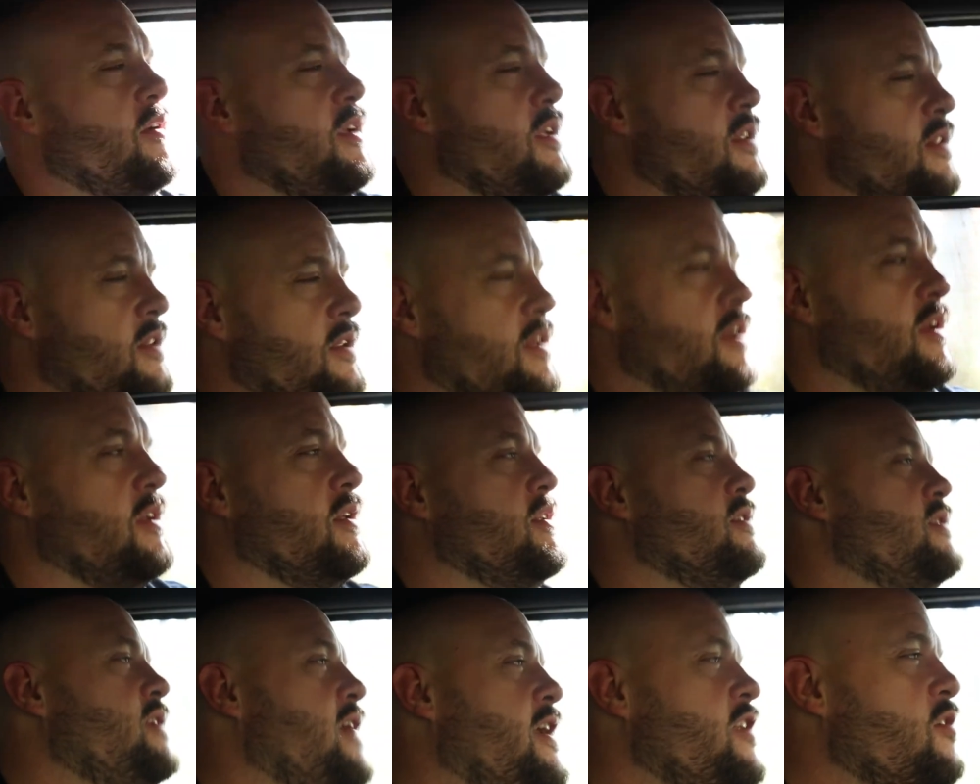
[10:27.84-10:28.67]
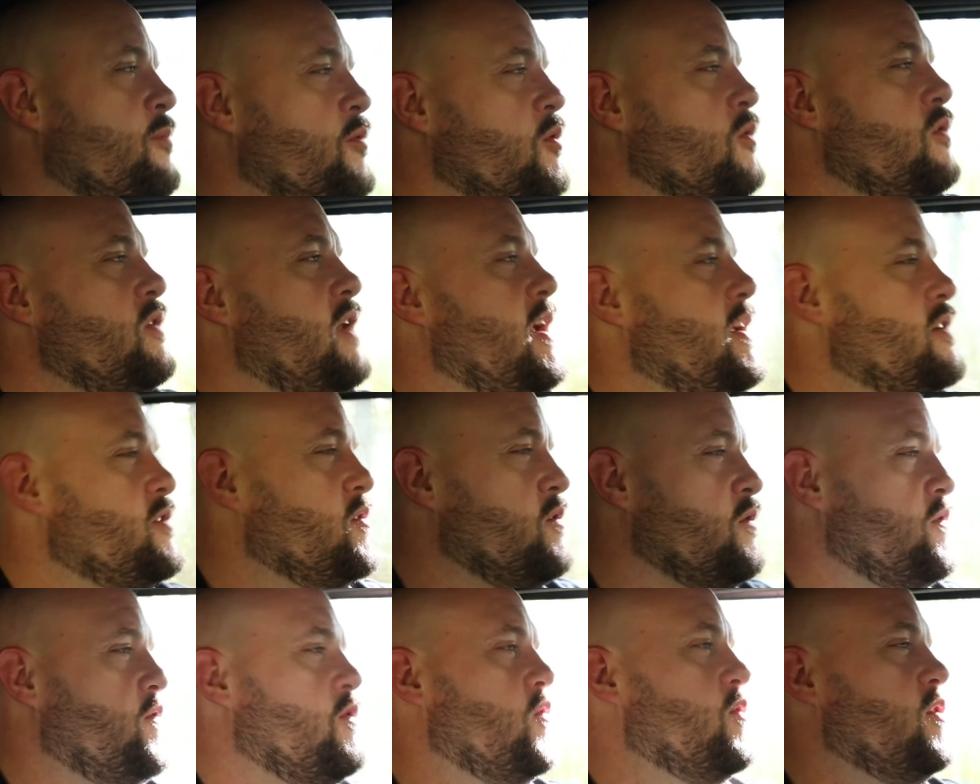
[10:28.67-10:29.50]
in the Daniel Boone
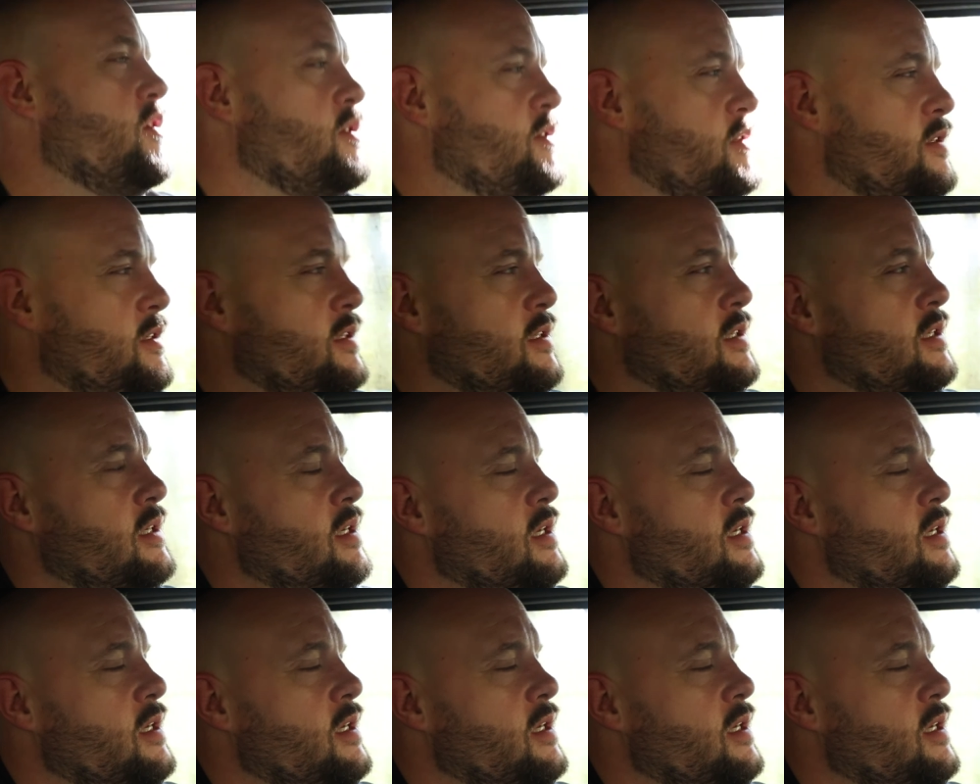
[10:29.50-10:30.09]
National Forest.